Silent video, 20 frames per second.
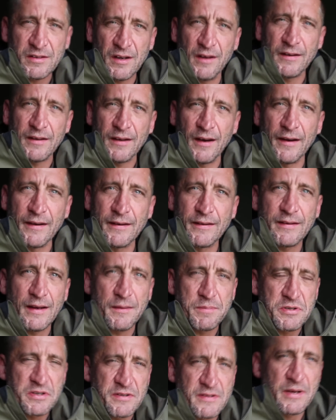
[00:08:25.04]
Again, it's
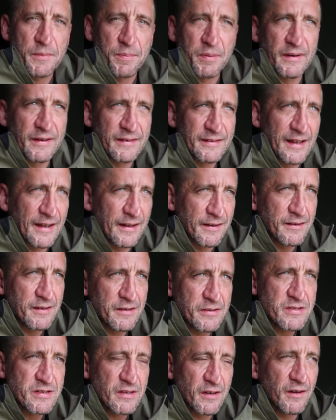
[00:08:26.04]
actually tipping it down,
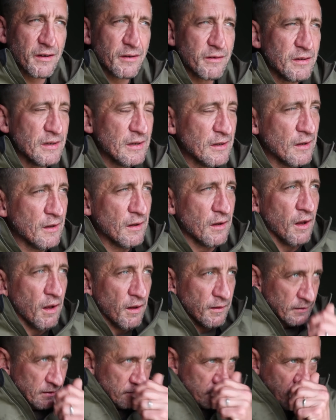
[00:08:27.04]
so
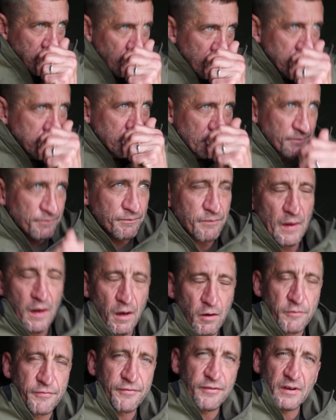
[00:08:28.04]

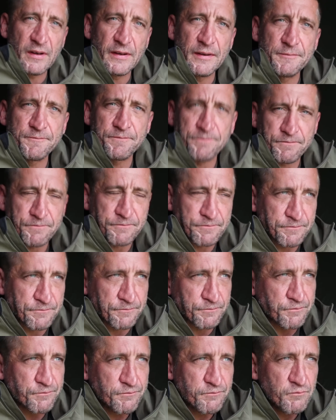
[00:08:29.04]
hopefully
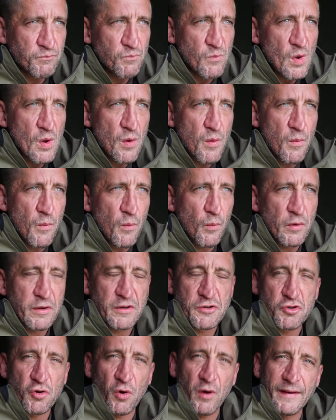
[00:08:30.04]
we
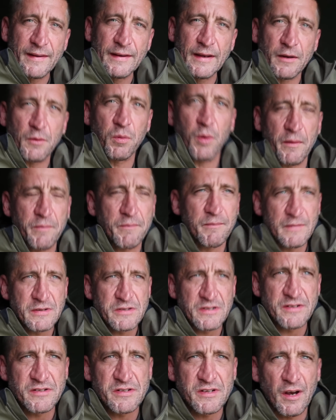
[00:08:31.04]
can try and nick one
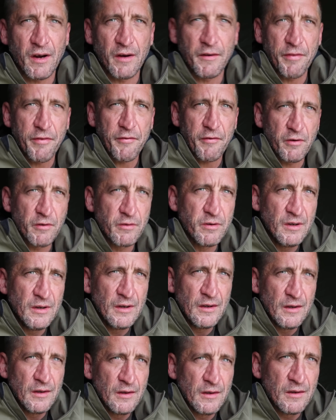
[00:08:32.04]
as it's going through.
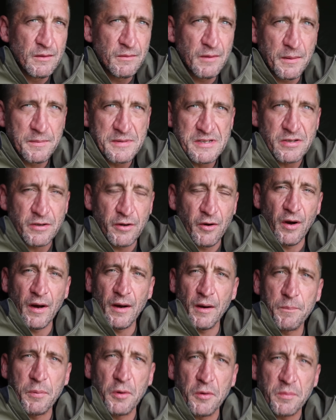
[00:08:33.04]
Maybe
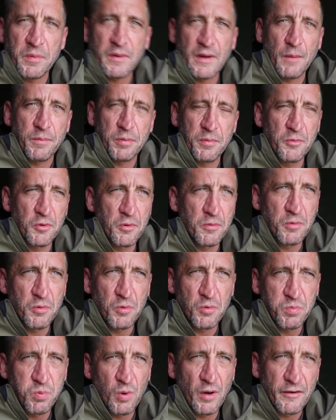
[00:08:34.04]
tonight I'll put a couple
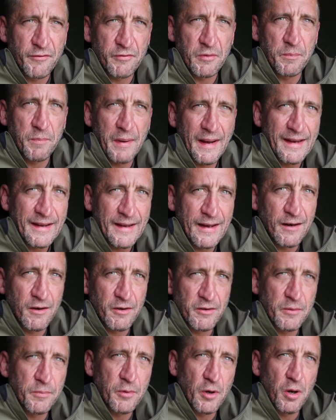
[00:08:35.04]
more, one of them back
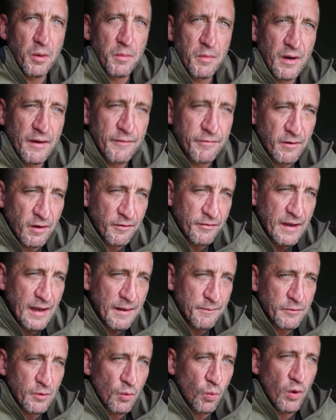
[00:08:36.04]
out on the bottom. I've
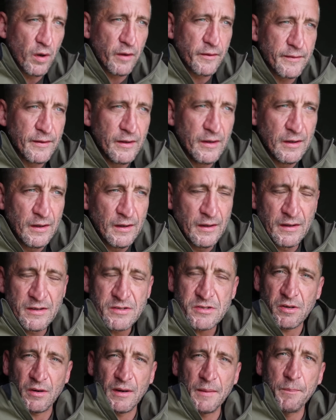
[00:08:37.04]
kept the one
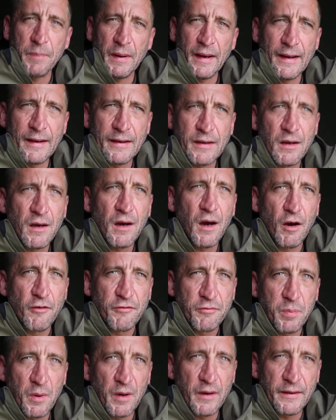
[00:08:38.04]
solid bag
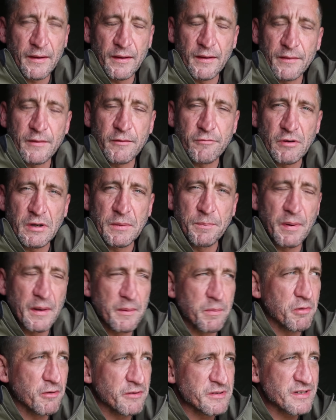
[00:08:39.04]
over by the reed
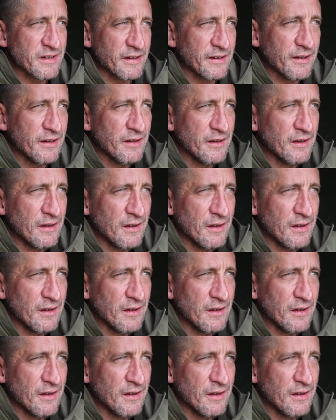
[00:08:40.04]
bed where I said,